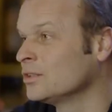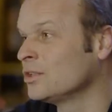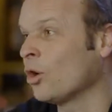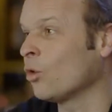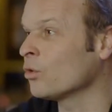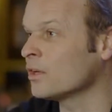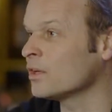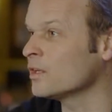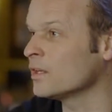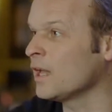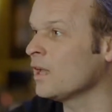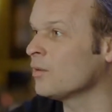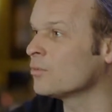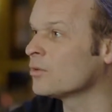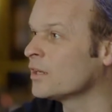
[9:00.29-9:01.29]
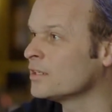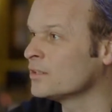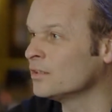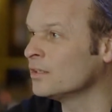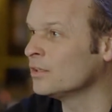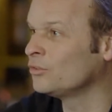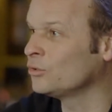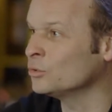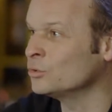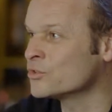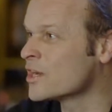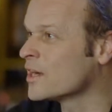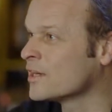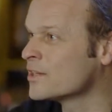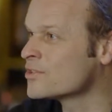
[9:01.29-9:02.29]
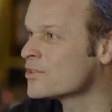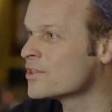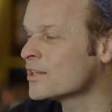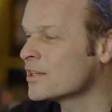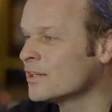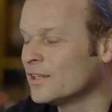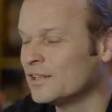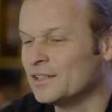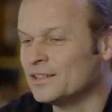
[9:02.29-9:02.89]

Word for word: code in the game, right? Mm-hmm. The tools guys, they